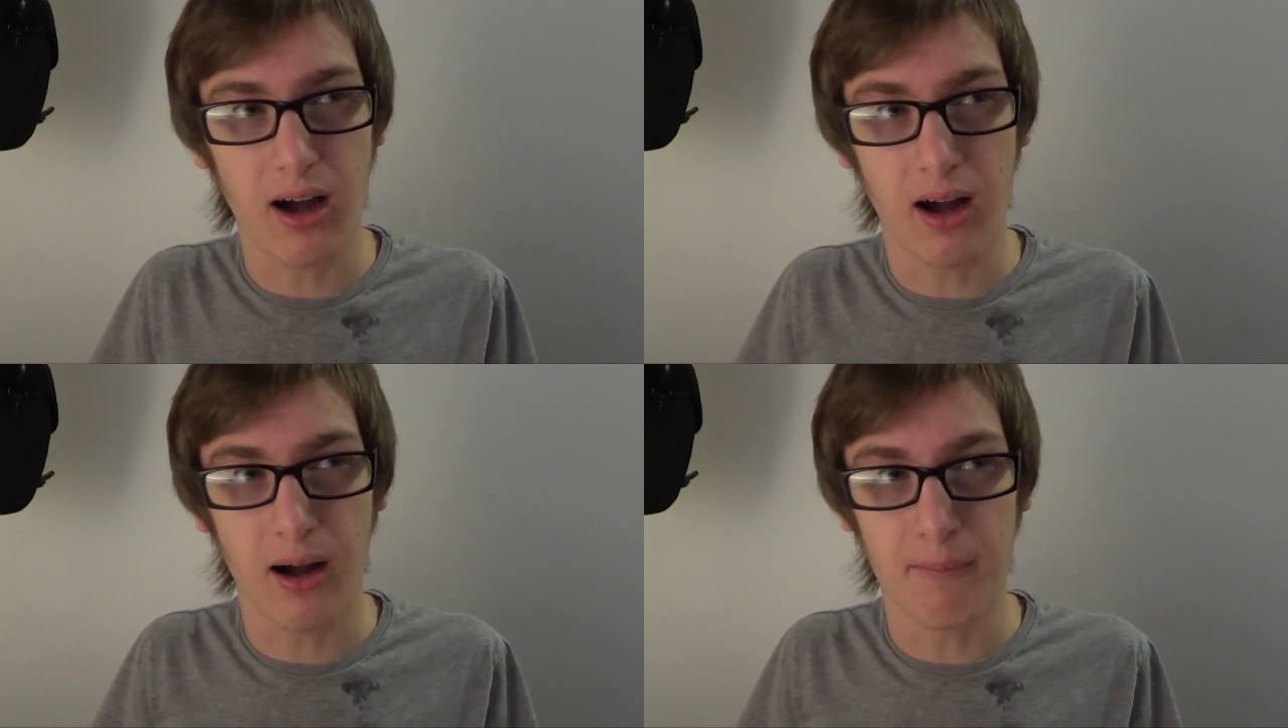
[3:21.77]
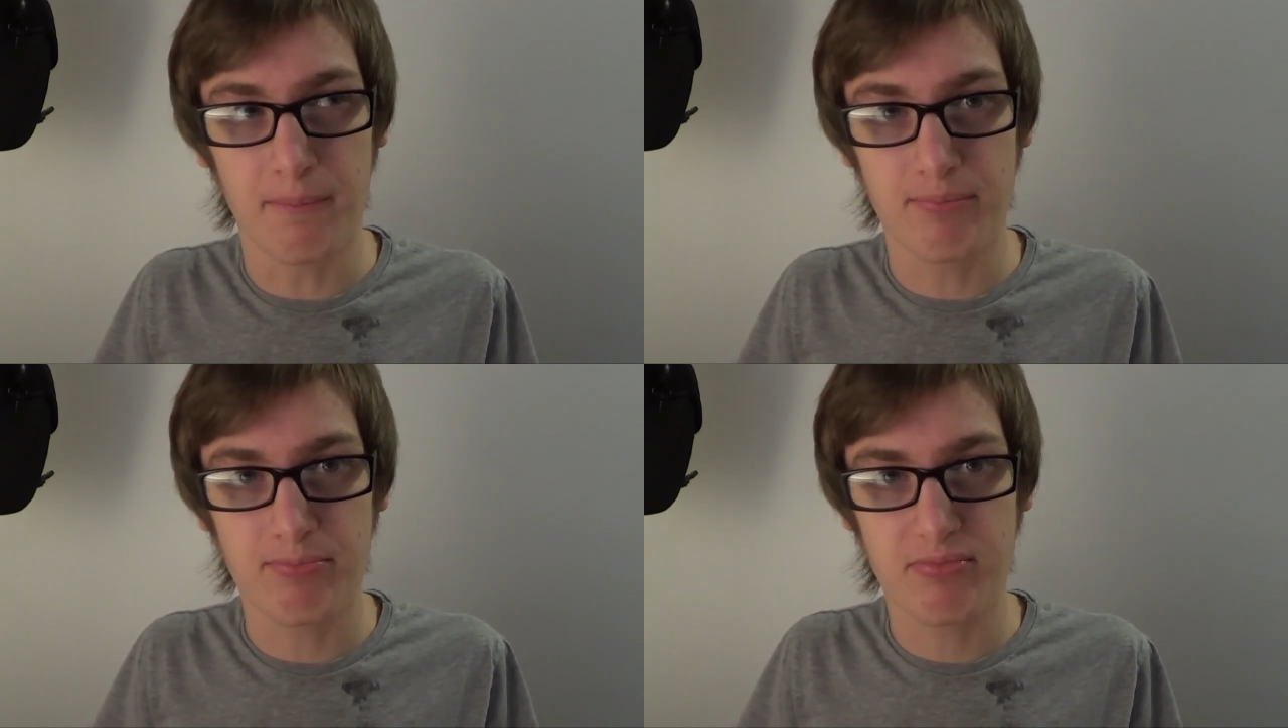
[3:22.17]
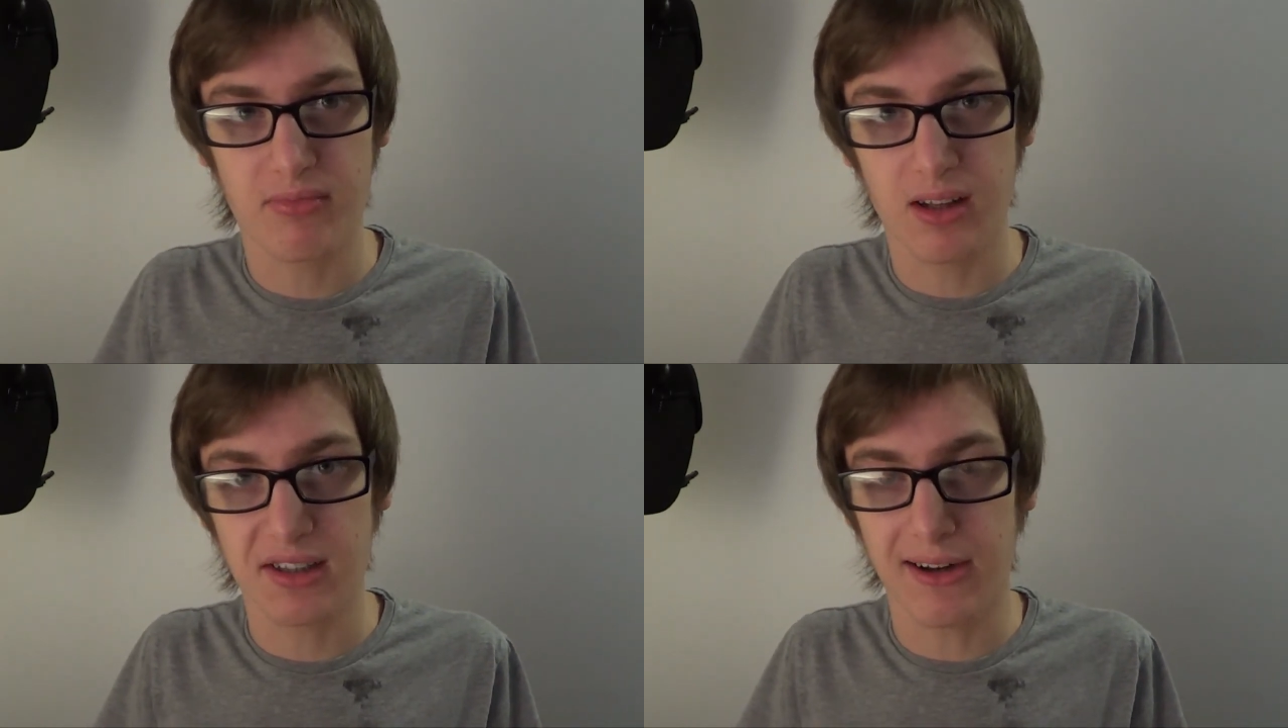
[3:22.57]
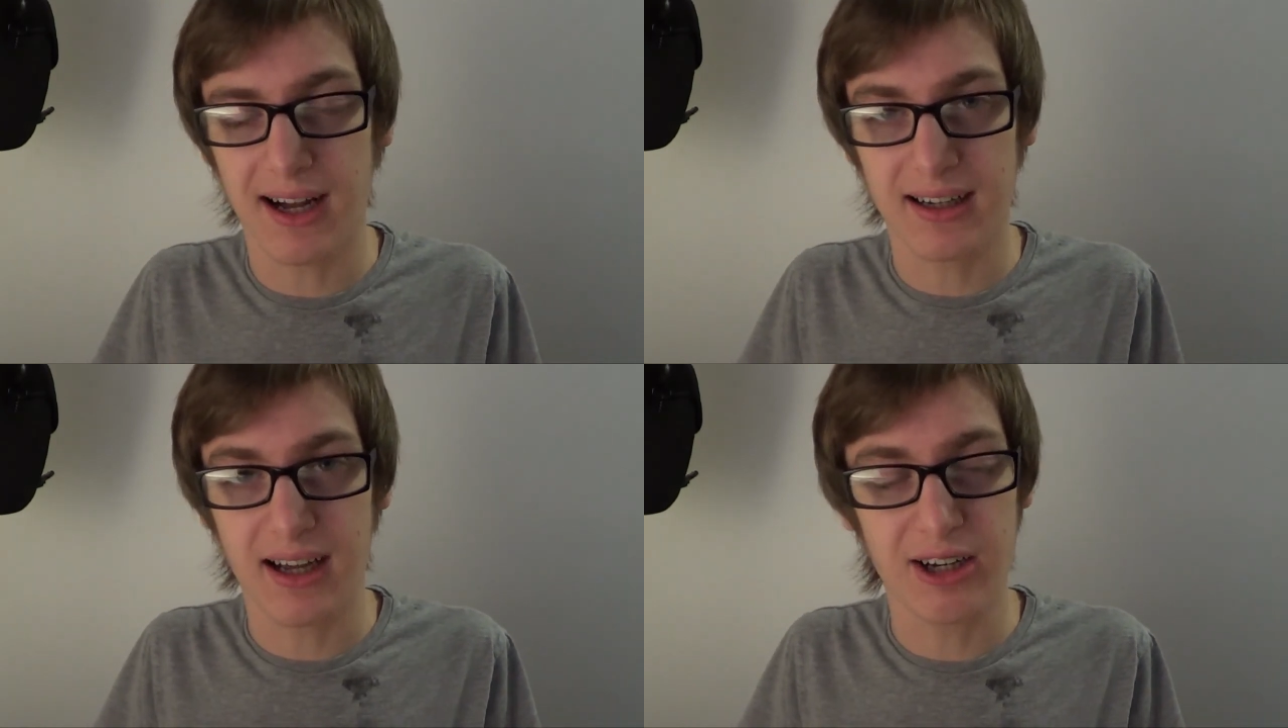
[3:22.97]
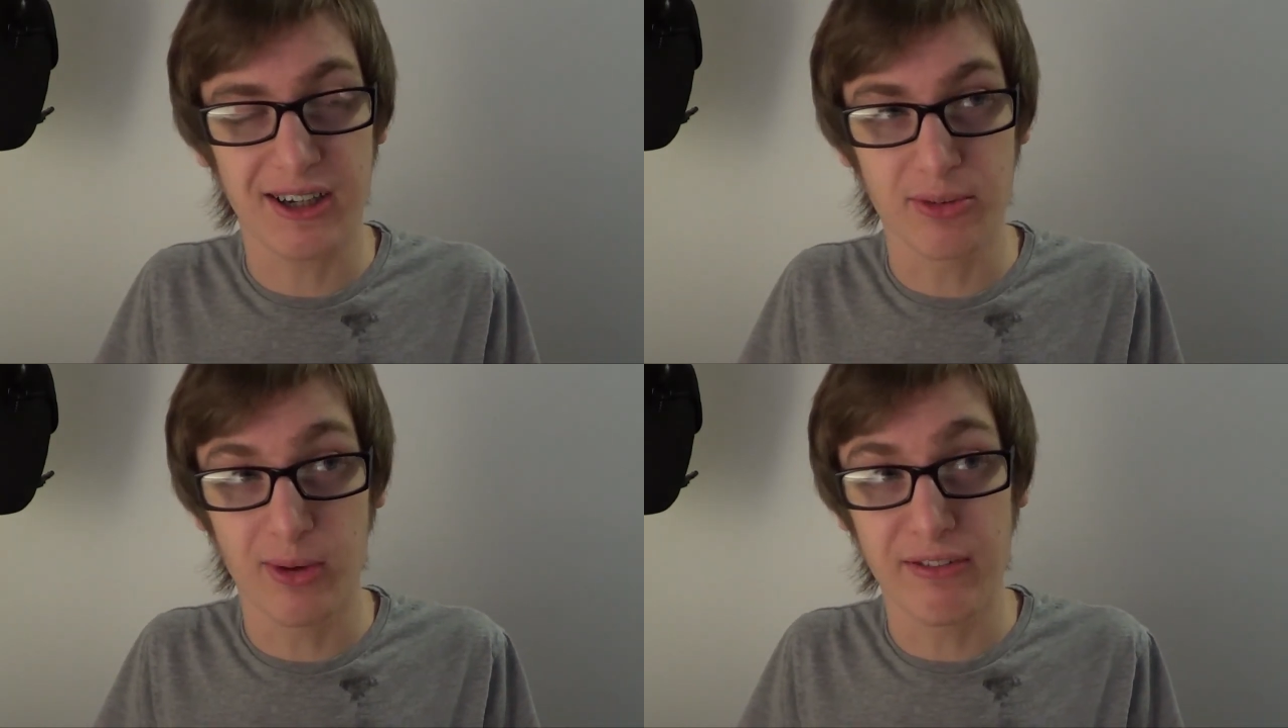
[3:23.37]
So I kind of
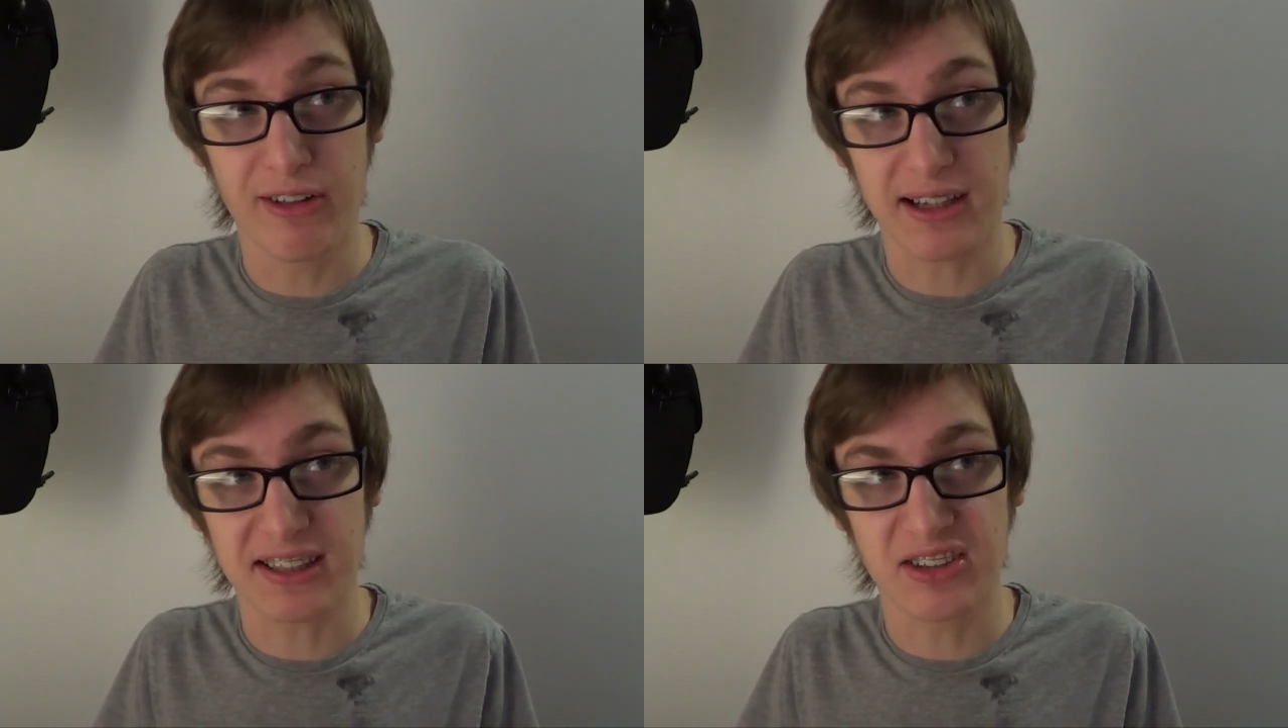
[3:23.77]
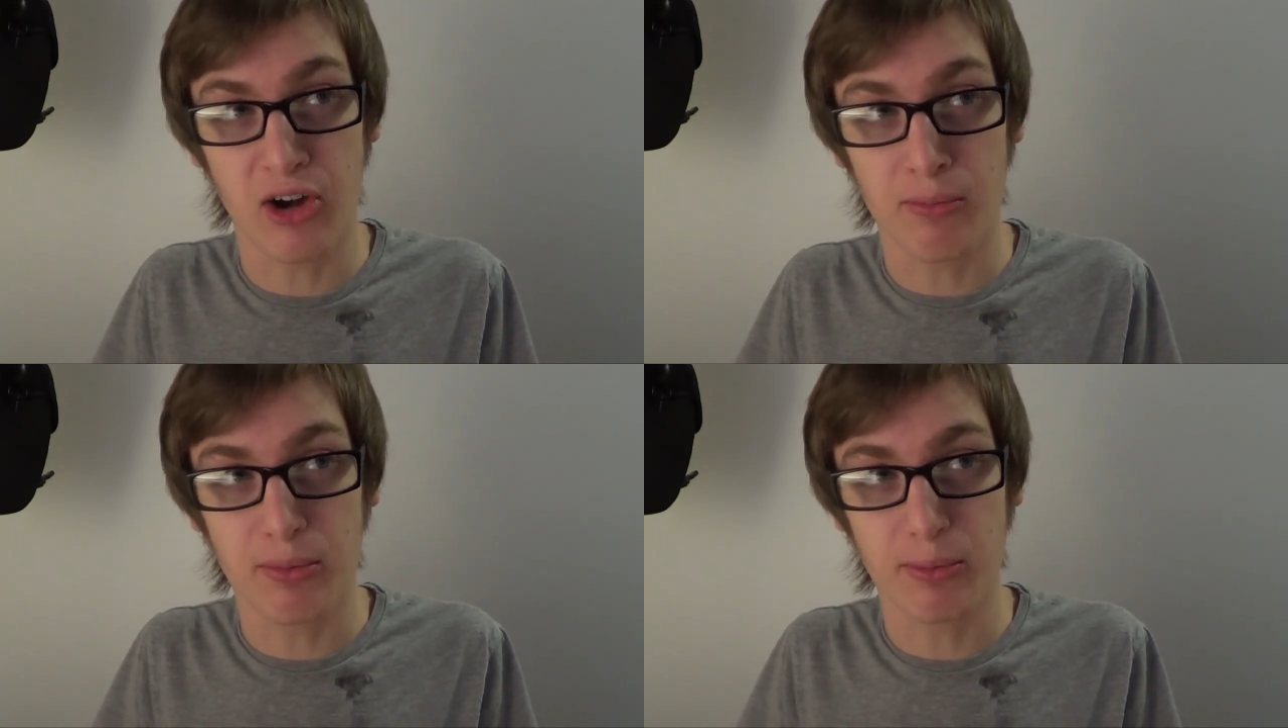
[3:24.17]
had to wait for that to stop